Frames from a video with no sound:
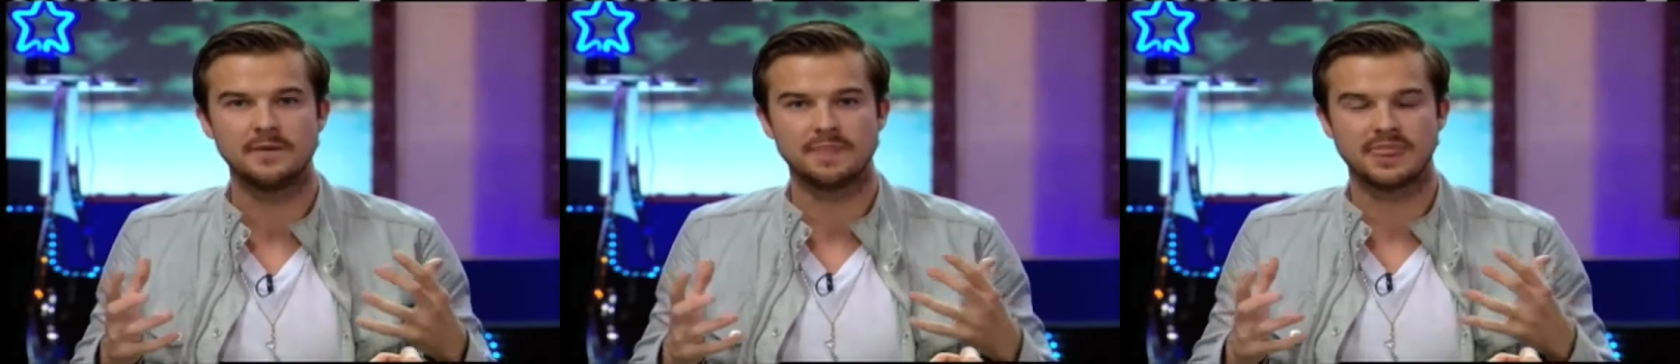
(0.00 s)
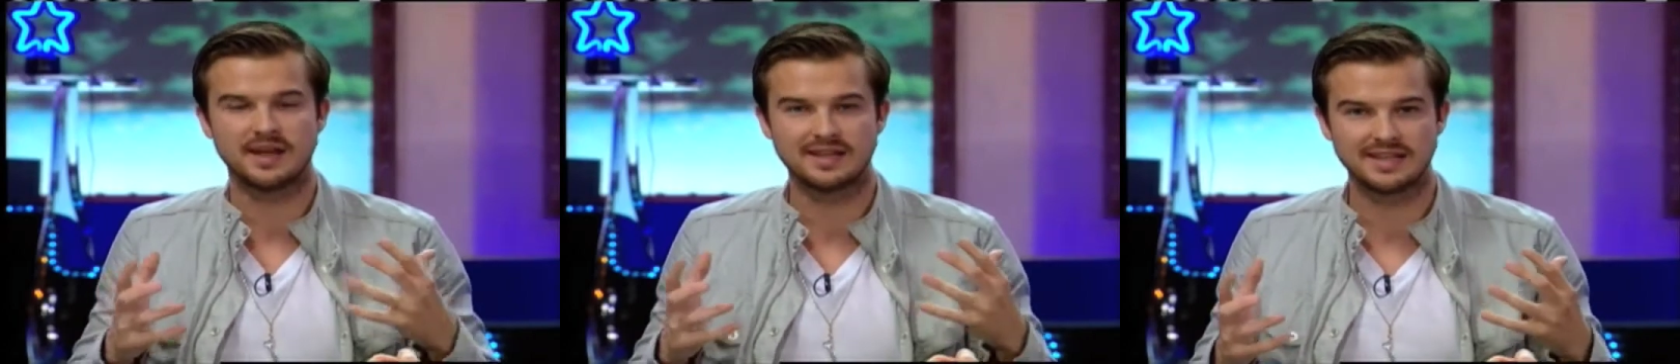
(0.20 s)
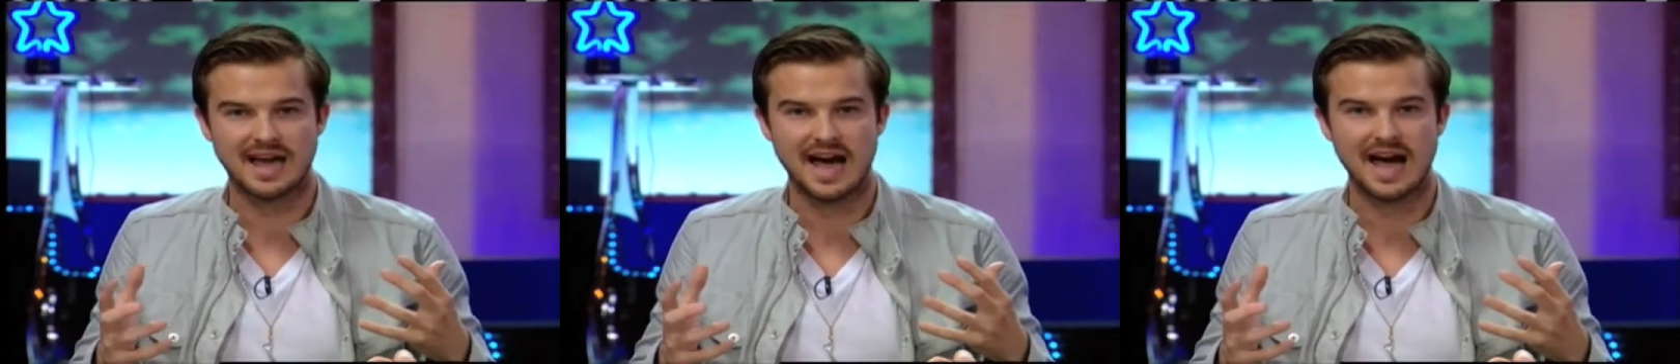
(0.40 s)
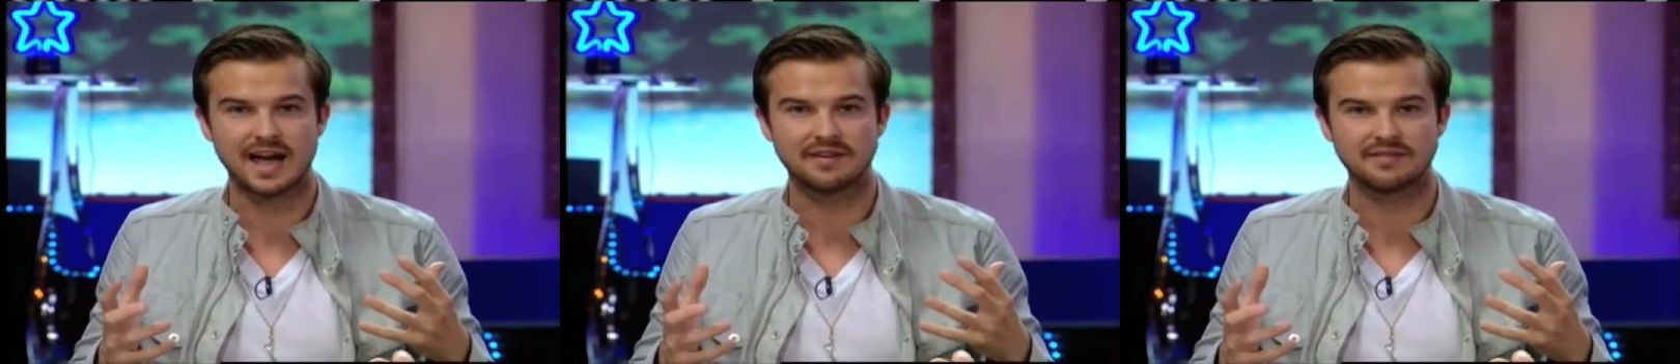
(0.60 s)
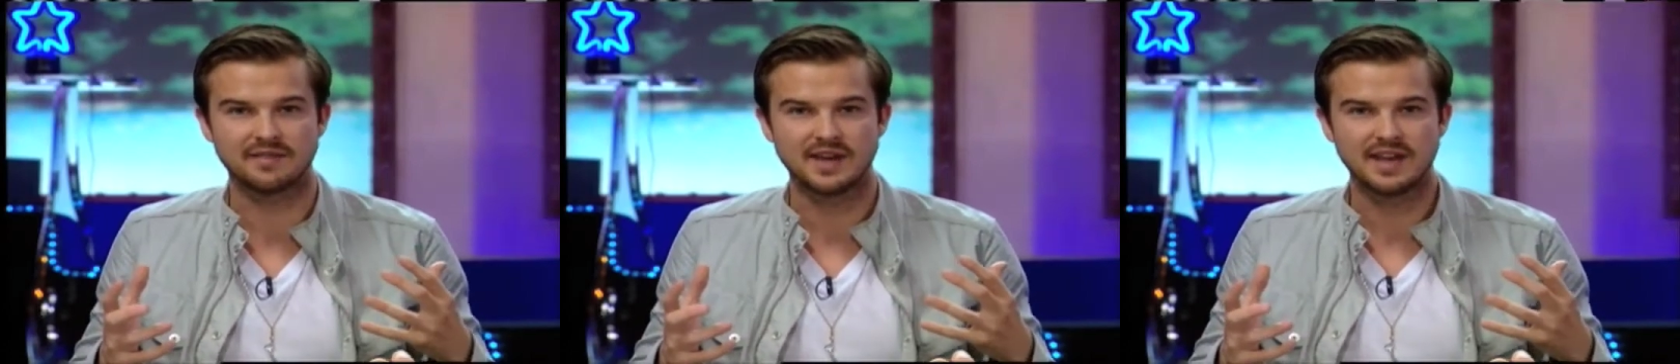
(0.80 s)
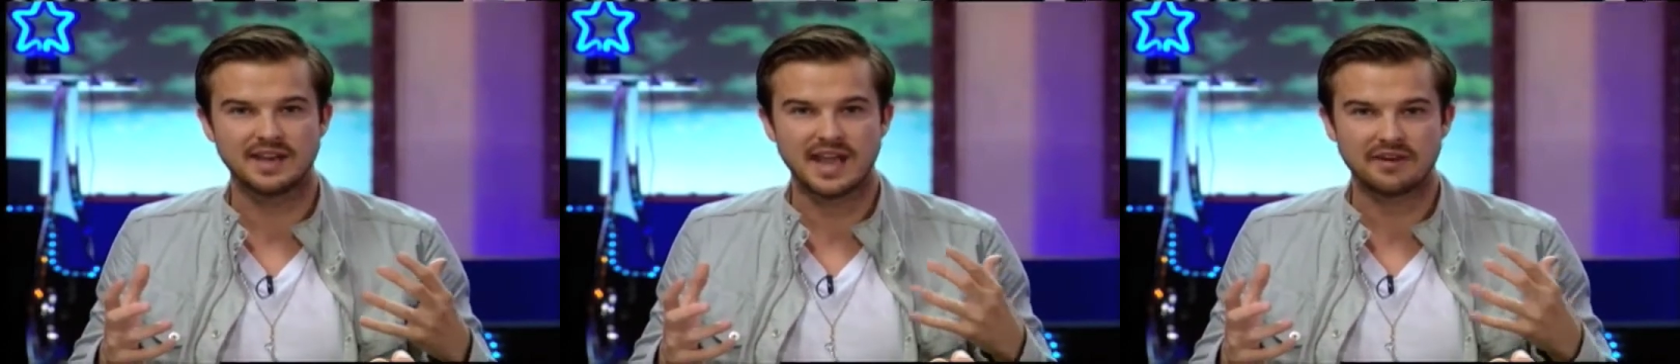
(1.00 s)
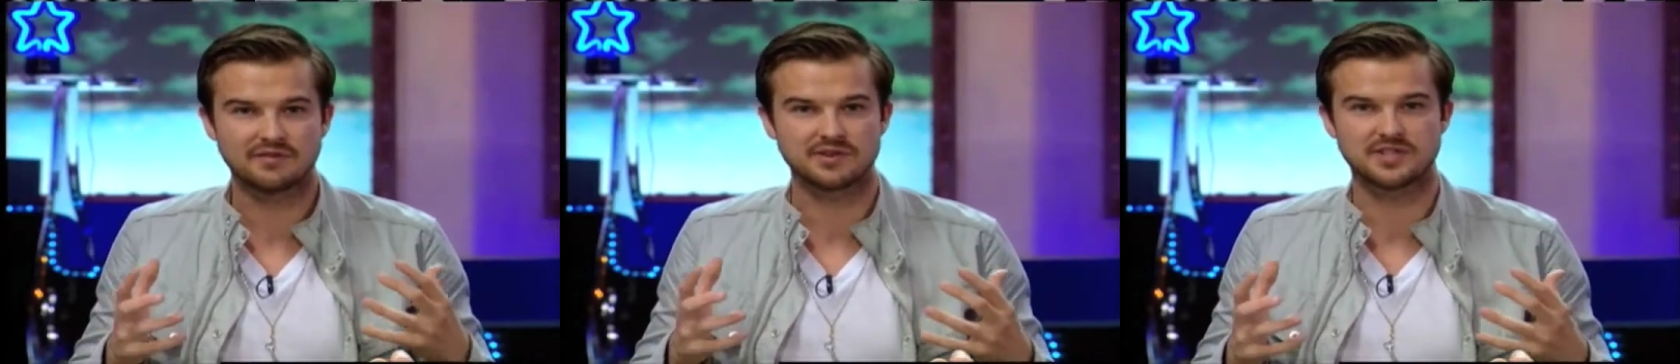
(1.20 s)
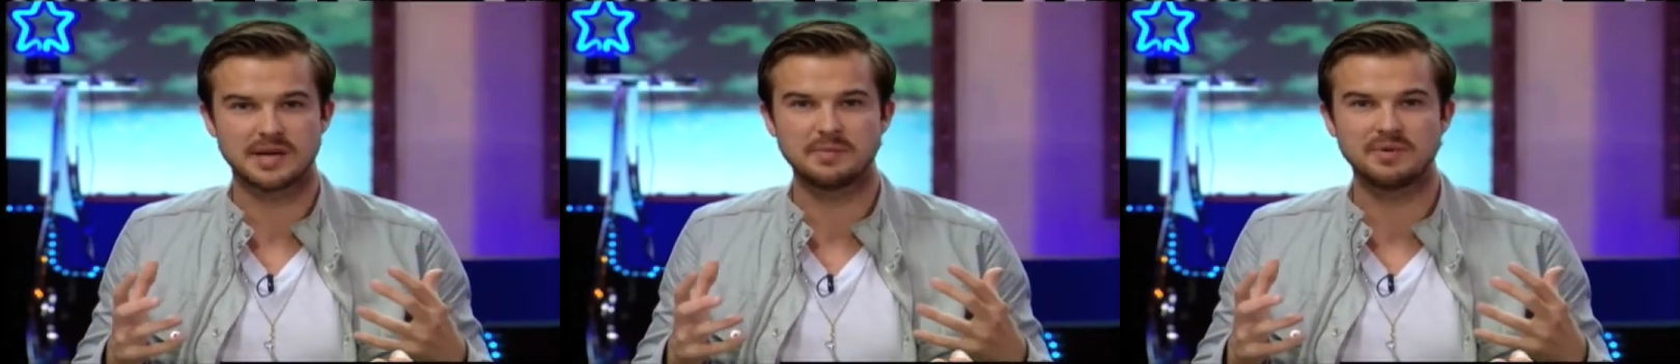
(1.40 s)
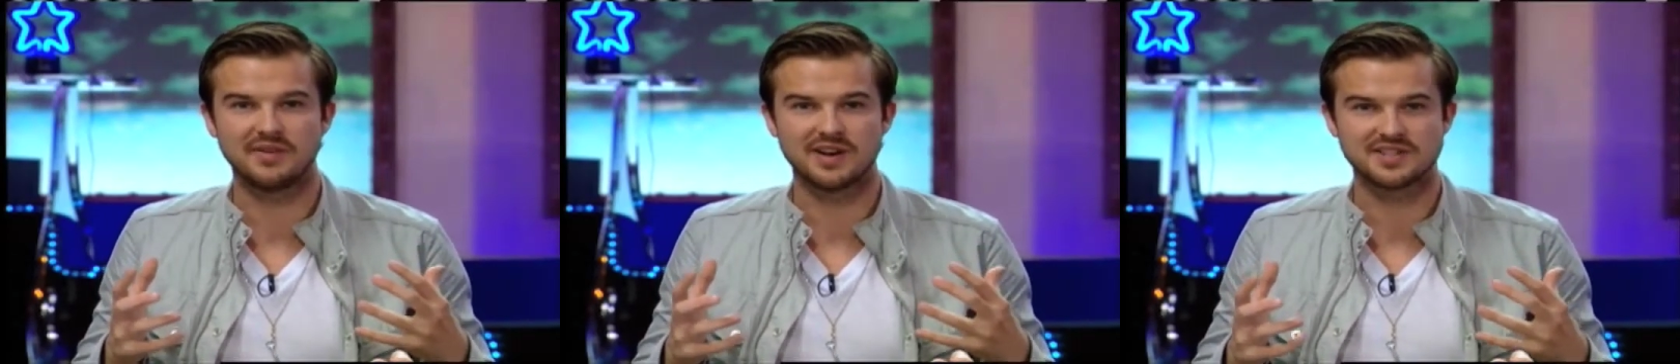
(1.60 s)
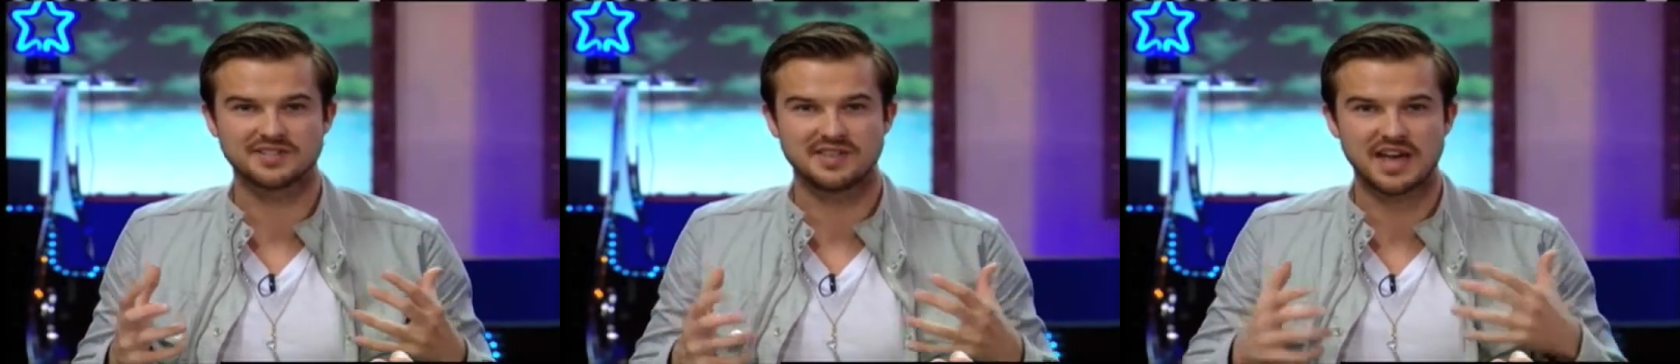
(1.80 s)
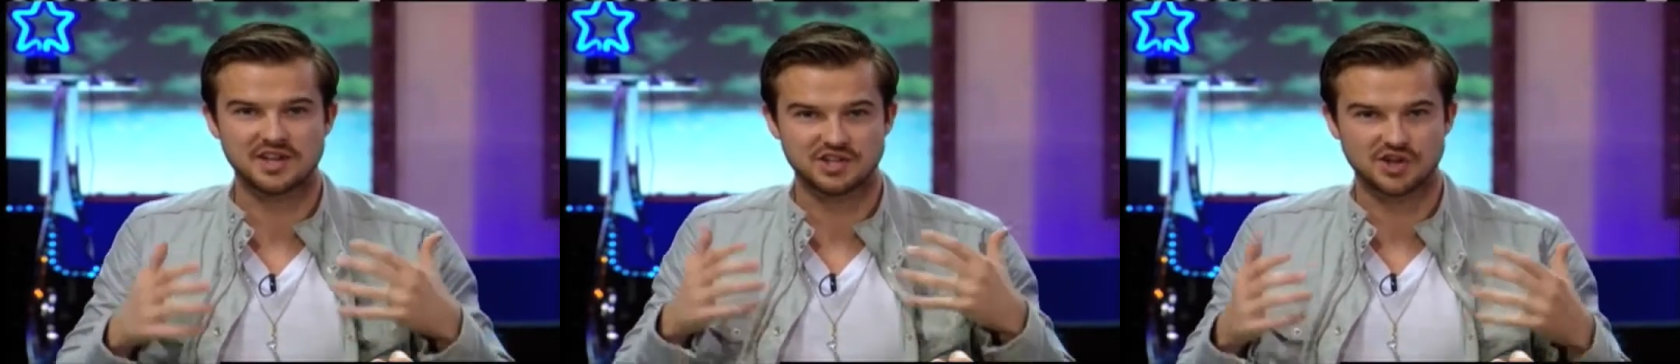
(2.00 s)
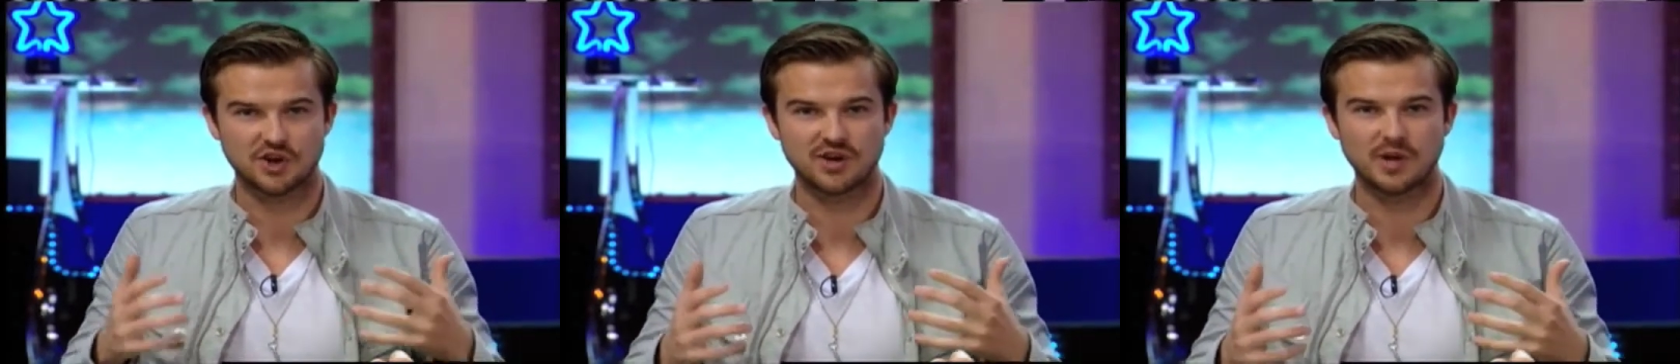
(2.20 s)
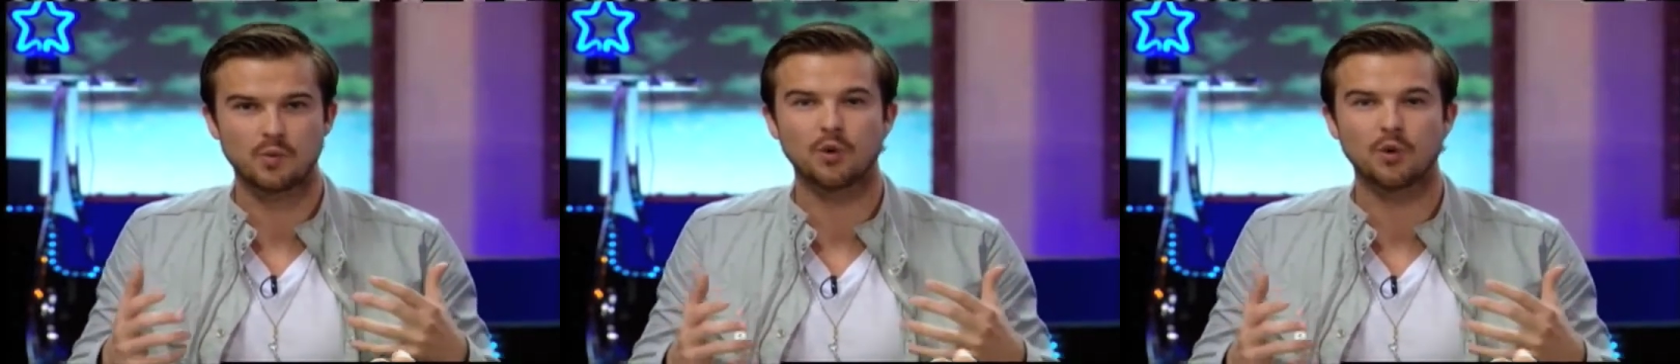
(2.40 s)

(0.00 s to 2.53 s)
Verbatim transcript: alive. Now, for some of us, that journey,